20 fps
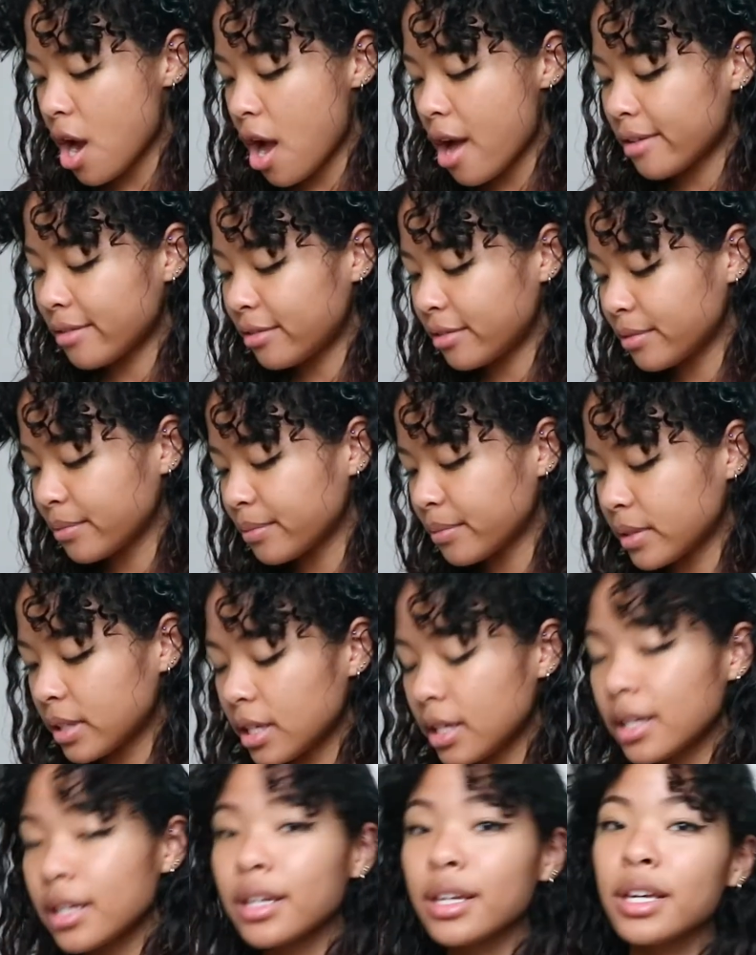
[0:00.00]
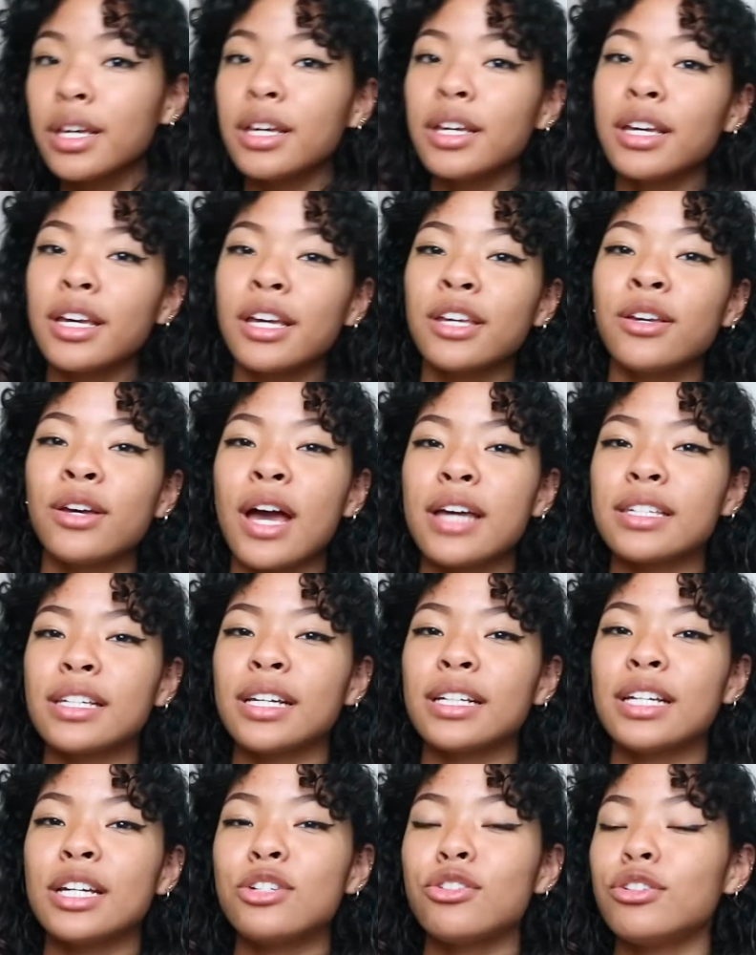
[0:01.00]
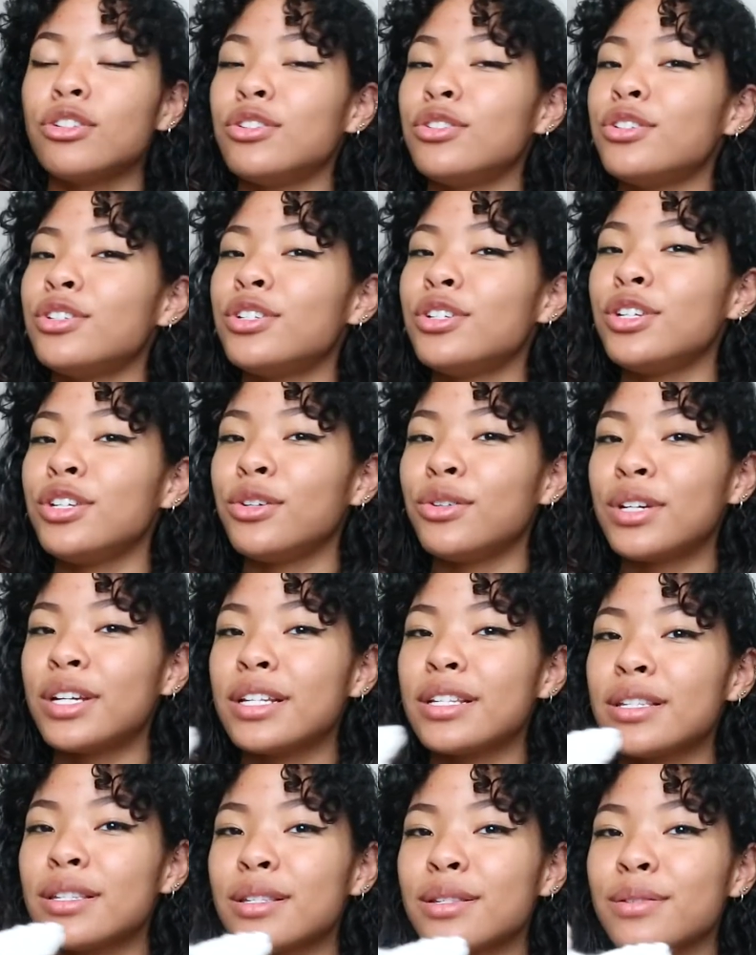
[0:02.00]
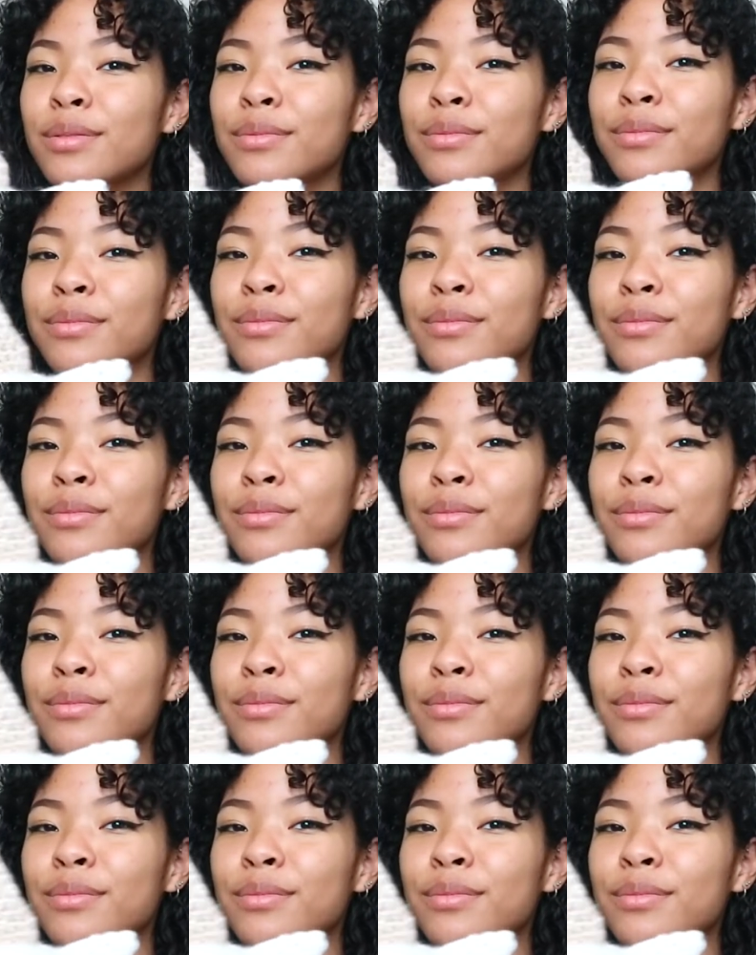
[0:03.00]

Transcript: off. Guys, I'd like to introduce you to Eunice.